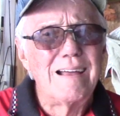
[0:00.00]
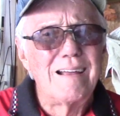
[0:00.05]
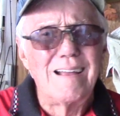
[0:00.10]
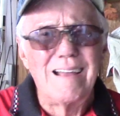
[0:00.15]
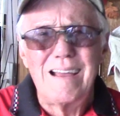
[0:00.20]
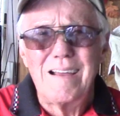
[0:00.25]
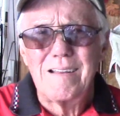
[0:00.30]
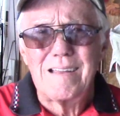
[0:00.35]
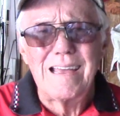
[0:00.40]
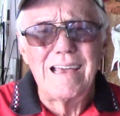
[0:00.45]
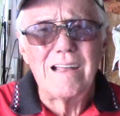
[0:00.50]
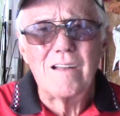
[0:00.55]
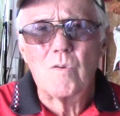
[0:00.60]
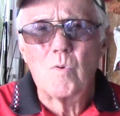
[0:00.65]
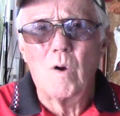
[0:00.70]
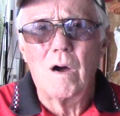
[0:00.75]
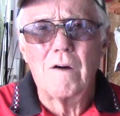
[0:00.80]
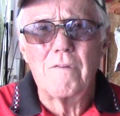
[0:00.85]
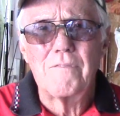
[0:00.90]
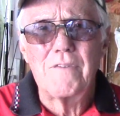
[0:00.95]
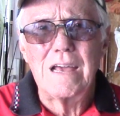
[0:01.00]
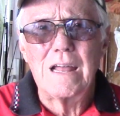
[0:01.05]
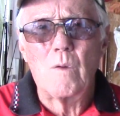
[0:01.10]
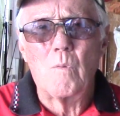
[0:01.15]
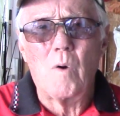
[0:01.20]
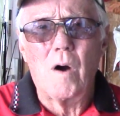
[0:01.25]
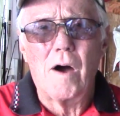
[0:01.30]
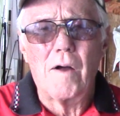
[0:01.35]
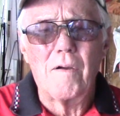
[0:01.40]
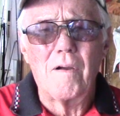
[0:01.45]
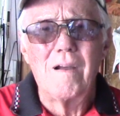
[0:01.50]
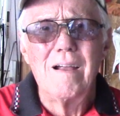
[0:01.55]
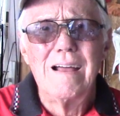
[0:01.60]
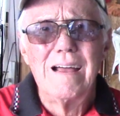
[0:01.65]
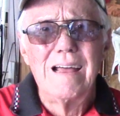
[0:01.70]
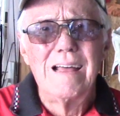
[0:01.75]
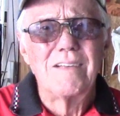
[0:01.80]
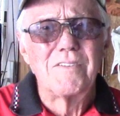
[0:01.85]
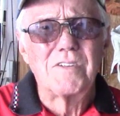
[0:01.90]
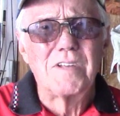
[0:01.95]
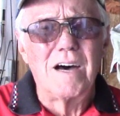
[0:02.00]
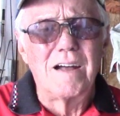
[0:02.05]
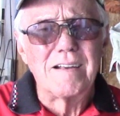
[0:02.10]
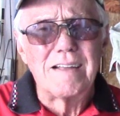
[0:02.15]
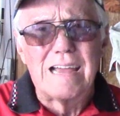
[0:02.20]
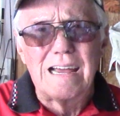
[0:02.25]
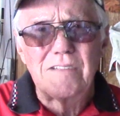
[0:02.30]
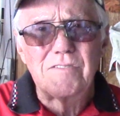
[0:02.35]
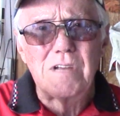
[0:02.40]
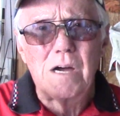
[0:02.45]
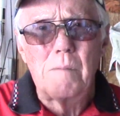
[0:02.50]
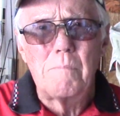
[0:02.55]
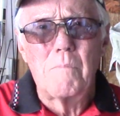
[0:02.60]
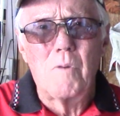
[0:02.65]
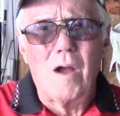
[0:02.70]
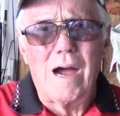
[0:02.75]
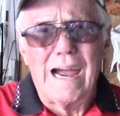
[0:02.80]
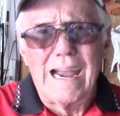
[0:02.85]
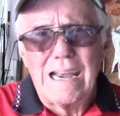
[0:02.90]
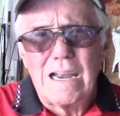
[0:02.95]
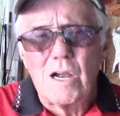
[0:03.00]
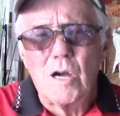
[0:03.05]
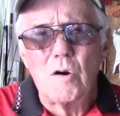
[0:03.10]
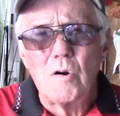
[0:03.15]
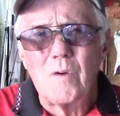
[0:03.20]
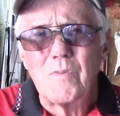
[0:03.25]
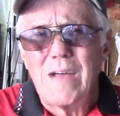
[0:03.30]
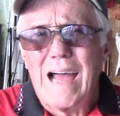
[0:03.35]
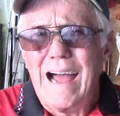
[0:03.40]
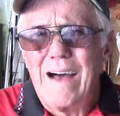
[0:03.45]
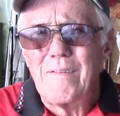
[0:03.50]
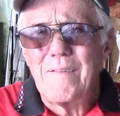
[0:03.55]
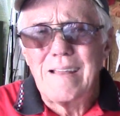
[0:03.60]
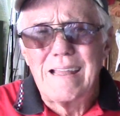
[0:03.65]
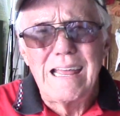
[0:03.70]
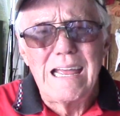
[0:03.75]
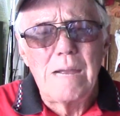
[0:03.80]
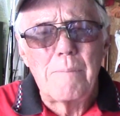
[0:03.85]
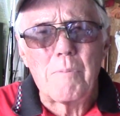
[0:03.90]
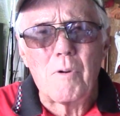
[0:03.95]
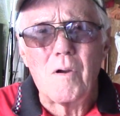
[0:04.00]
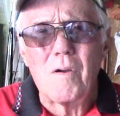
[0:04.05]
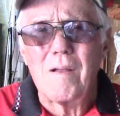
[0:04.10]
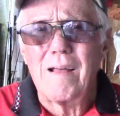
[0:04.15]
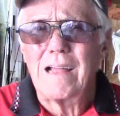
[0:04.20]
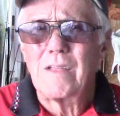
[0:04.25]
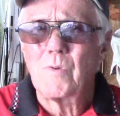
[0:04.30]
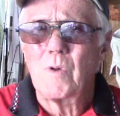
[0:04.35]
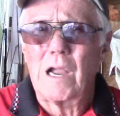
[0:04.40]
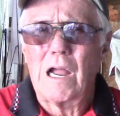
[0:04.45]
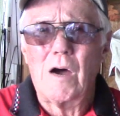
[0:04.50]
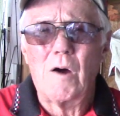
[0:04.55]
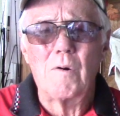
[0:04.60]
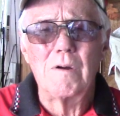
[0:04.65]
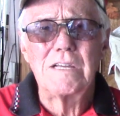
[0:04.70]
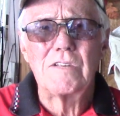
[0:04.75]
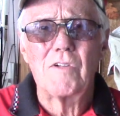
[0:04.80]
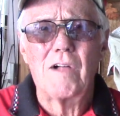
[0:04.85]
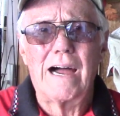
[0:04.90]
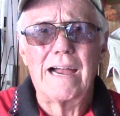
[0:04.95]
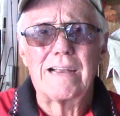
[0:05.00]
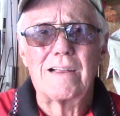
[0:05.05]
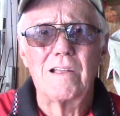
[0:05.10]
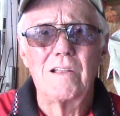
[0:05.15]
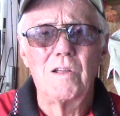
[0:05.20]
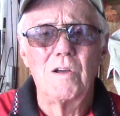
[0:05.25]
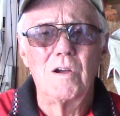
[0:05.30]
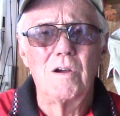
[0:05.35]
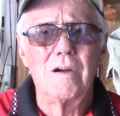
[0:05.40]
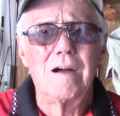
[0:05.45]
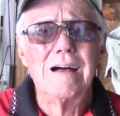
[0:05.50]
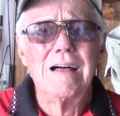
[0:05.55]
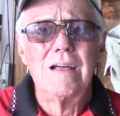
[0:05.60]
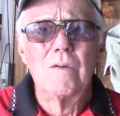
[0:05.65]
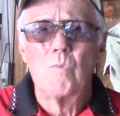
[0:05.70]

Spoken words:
10, 12 feet of water. Sun gets up bright, goes out deeper. That's what I always like to do.